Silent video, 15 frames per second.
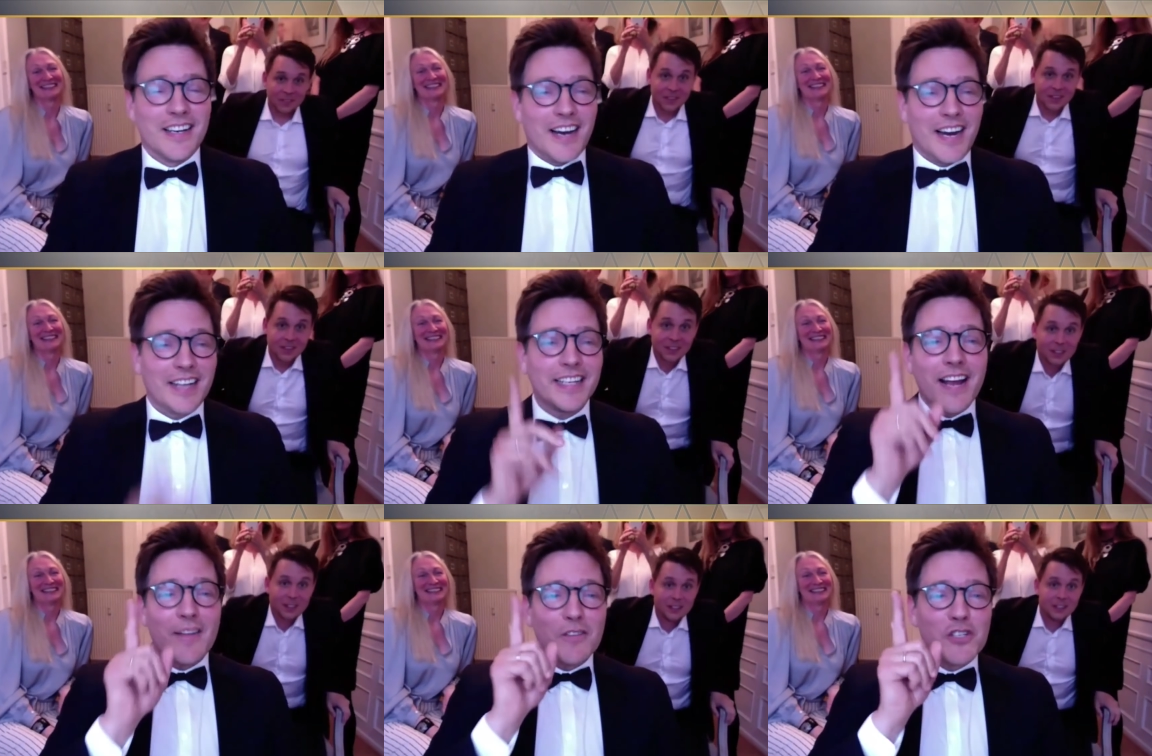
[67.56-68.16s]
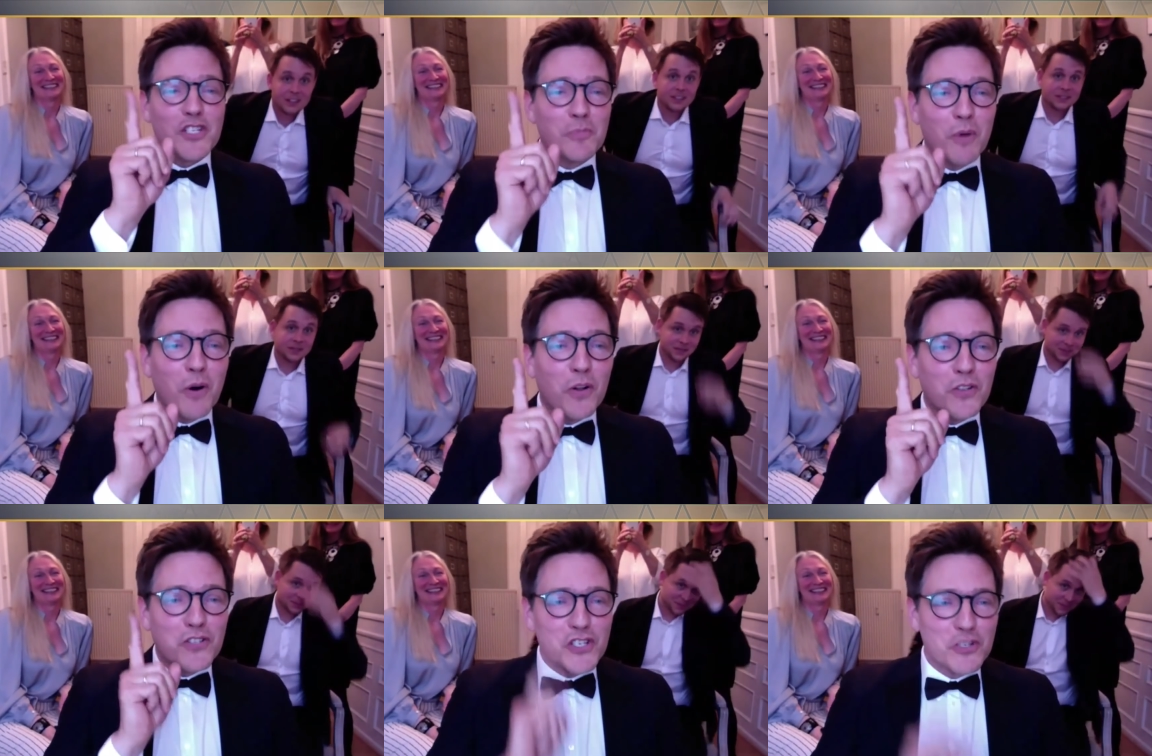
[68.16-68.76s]
Speaker 1: I did have a
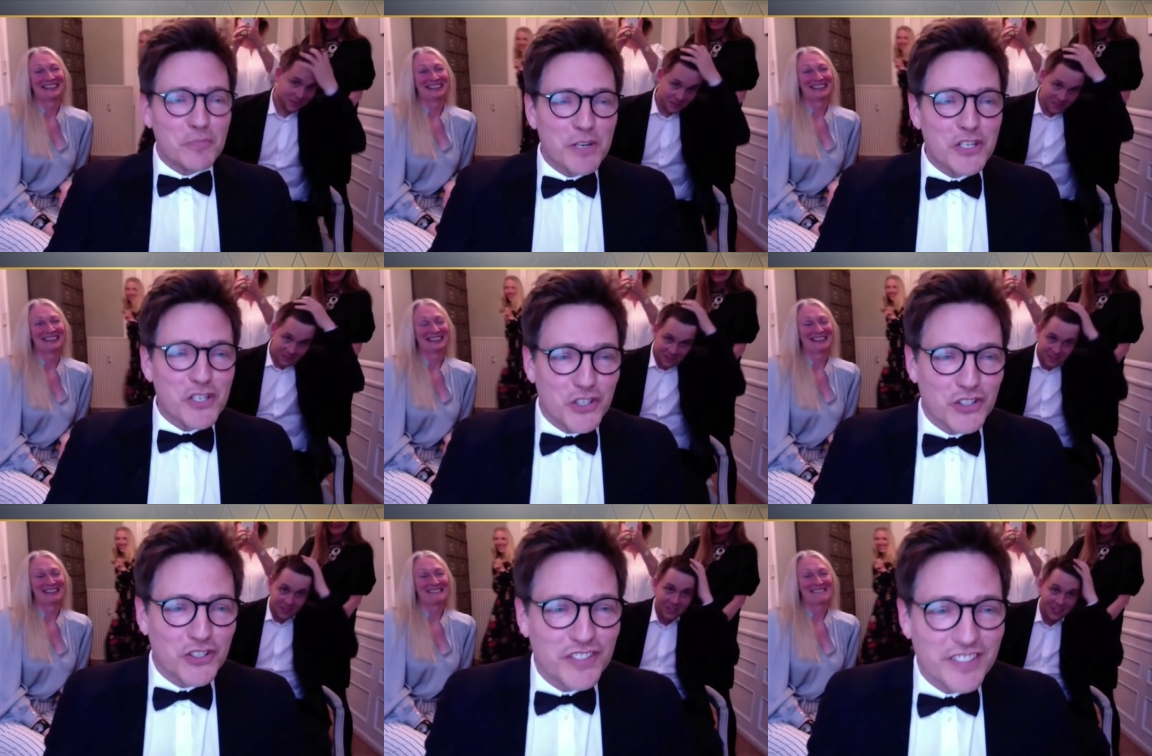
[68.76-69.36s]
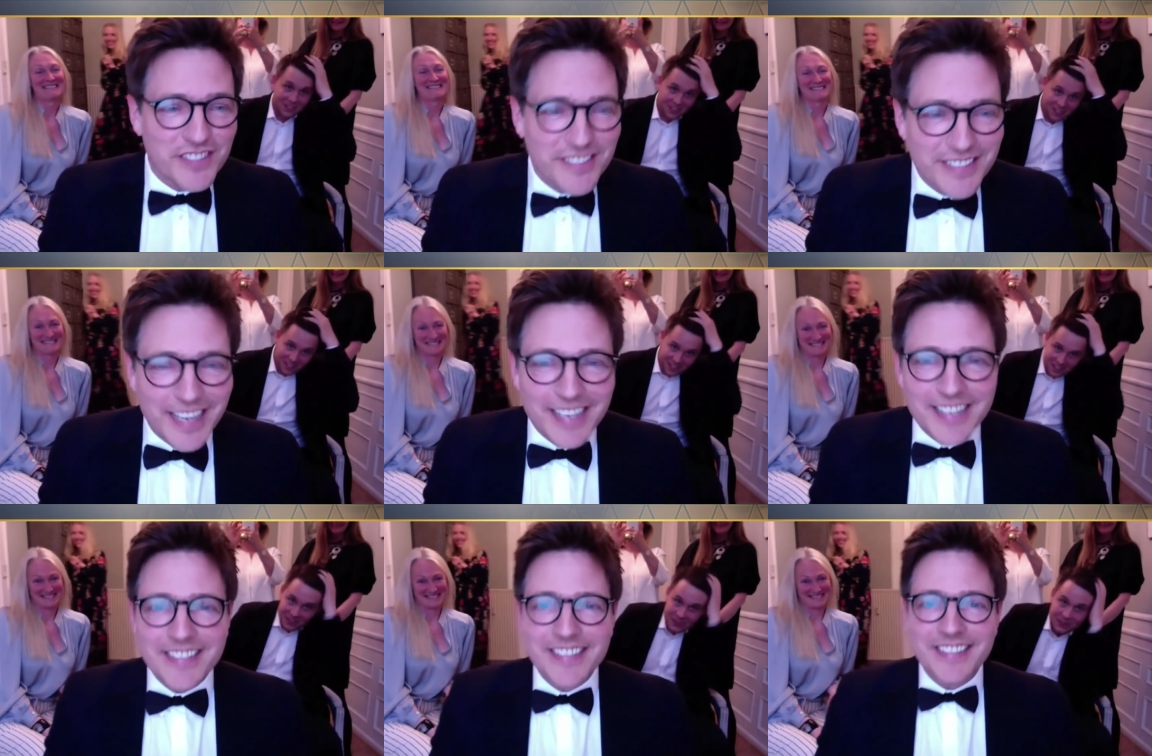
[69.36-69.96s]
small suspicion
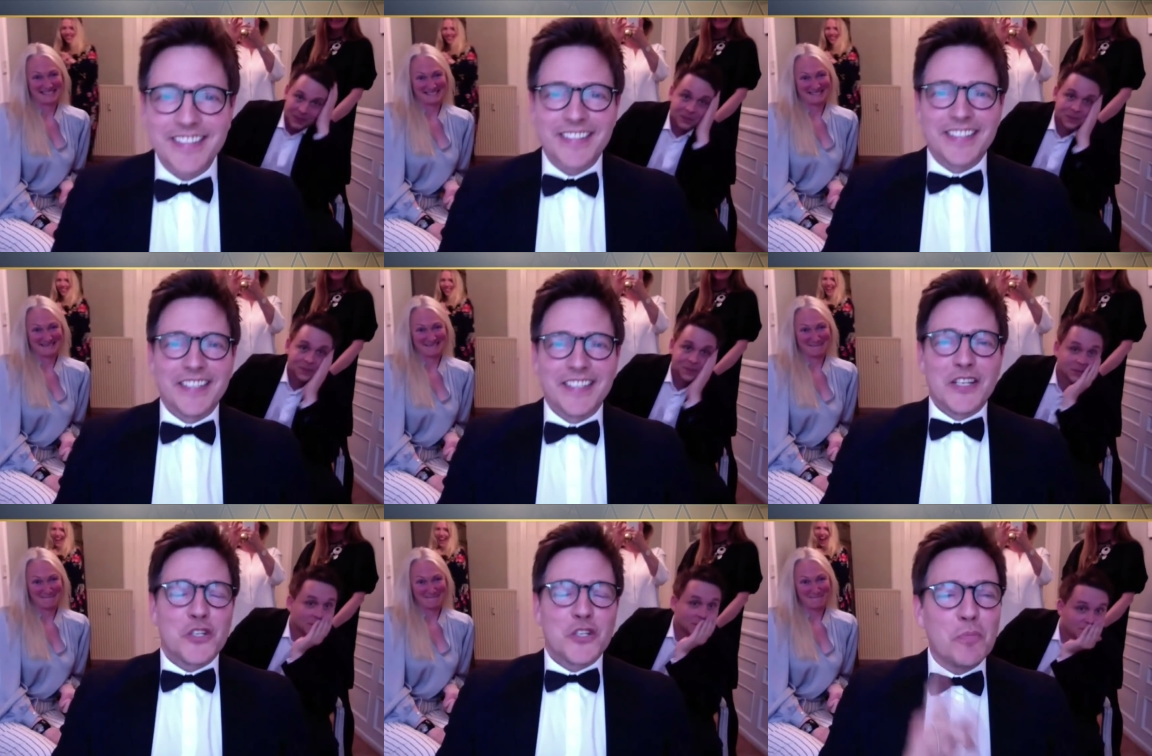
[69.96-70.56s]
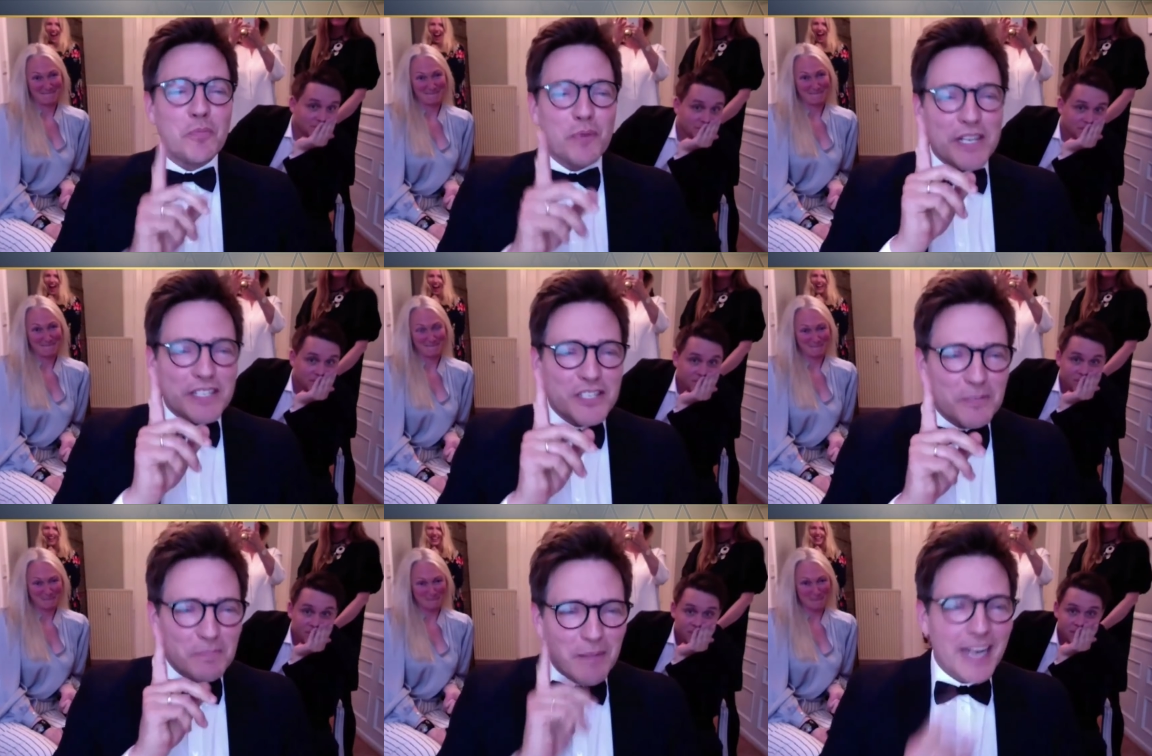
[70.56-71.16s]
that you
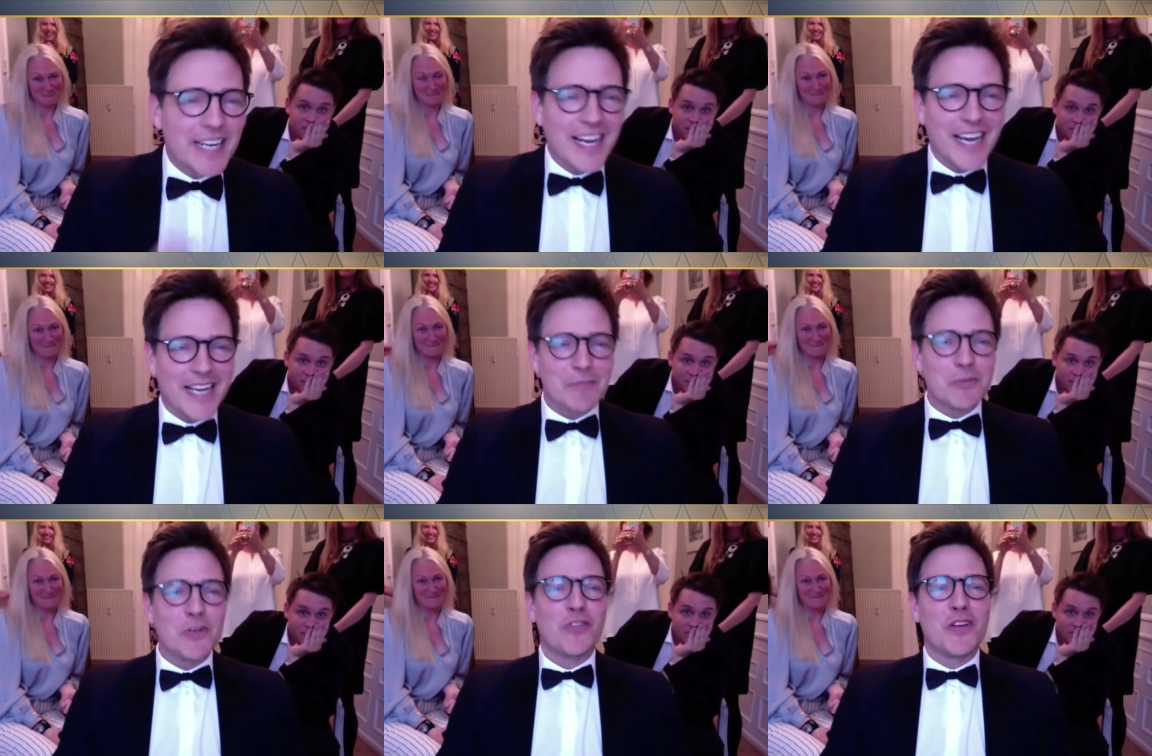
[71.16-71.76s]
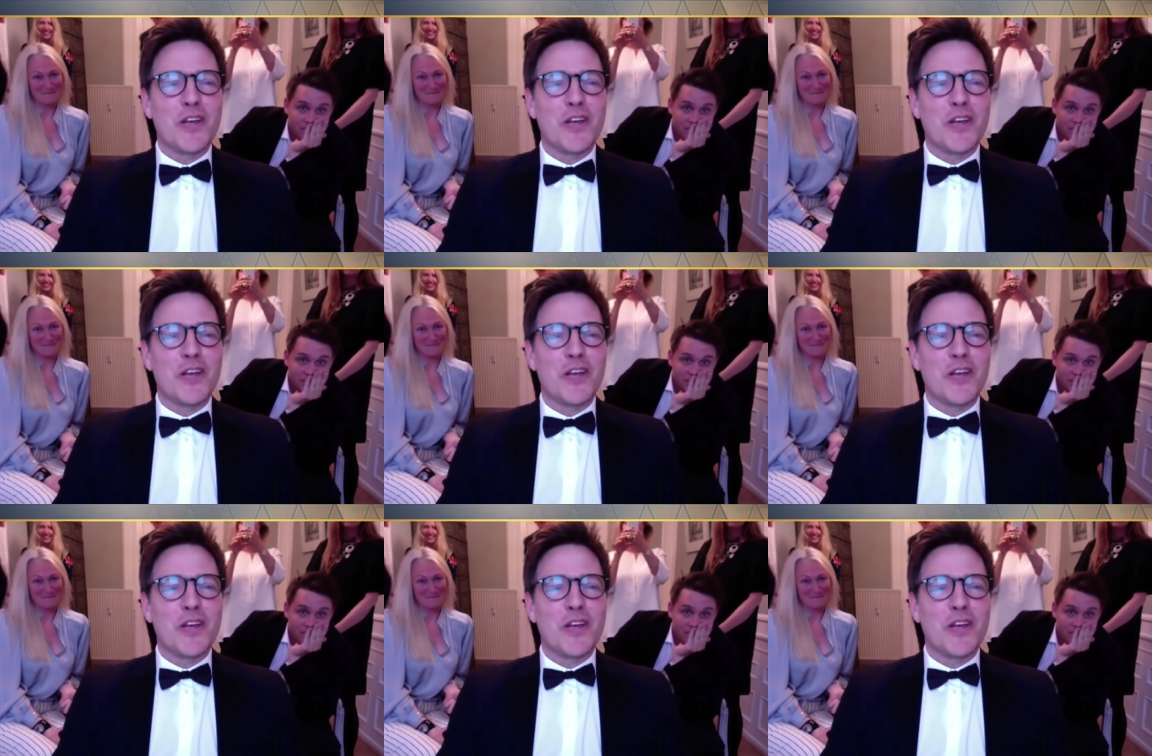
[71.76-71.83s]
Brits might like a movie